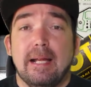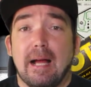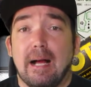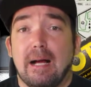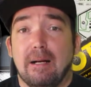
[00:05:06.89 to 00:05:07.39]

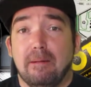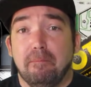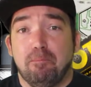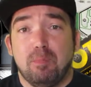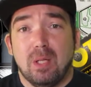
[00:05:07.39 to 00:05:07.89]

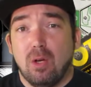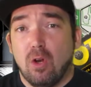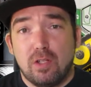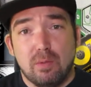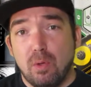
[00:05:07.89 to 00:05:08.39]

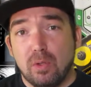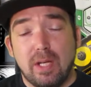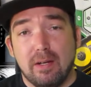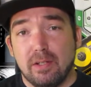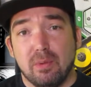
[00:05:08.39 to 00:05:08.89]
lots of malt
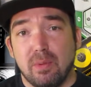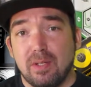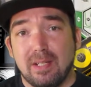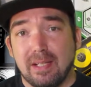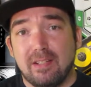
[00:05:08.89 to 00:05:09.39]

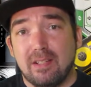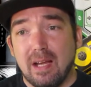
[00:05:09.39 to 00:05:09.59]
characteristics,